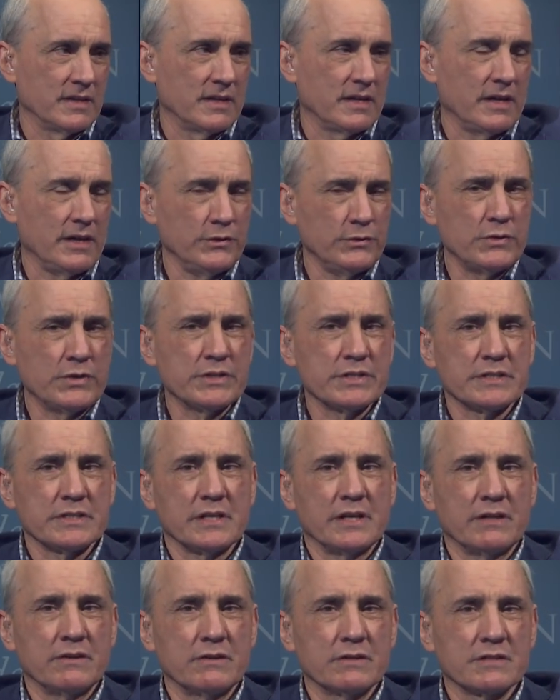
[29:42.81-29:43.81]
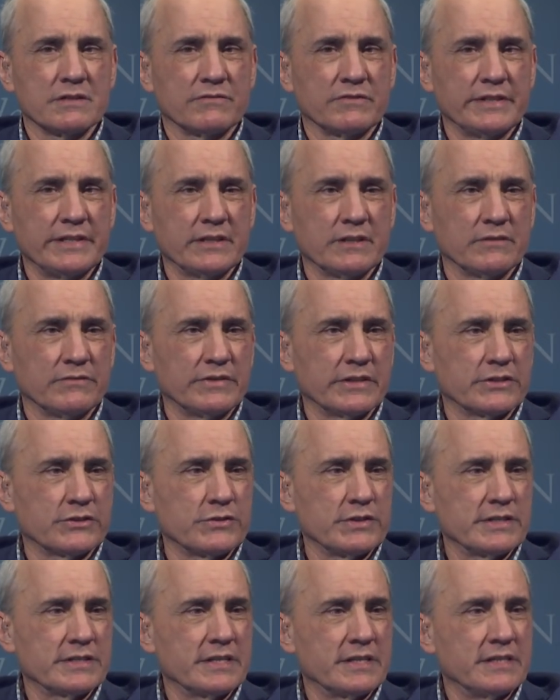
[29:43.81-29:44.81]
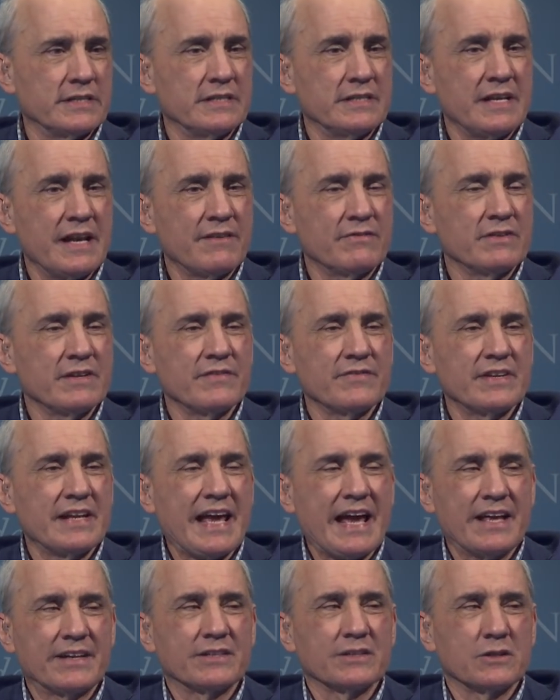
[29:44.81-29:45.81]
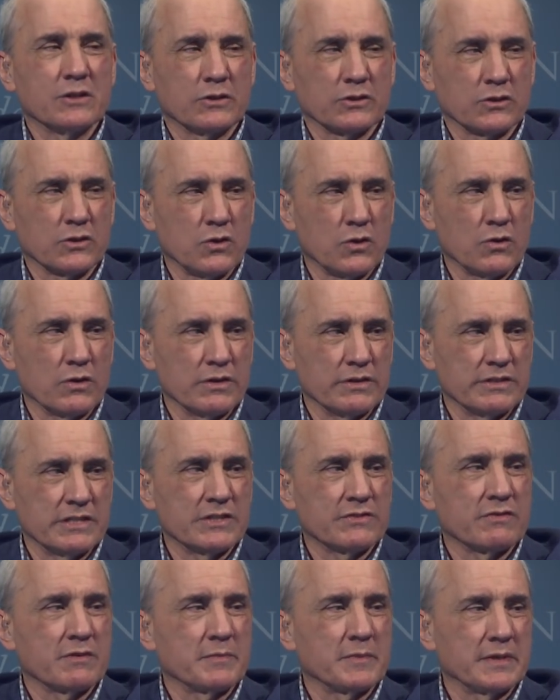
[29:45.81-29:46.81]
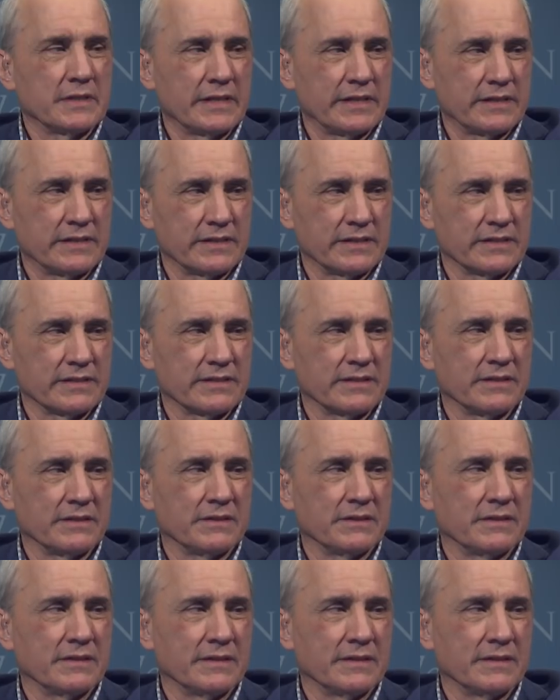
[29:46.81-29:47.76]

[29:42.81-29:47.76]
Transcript: hundreds and hundreds of legal victories that never even had to go to court, just from a letter. So.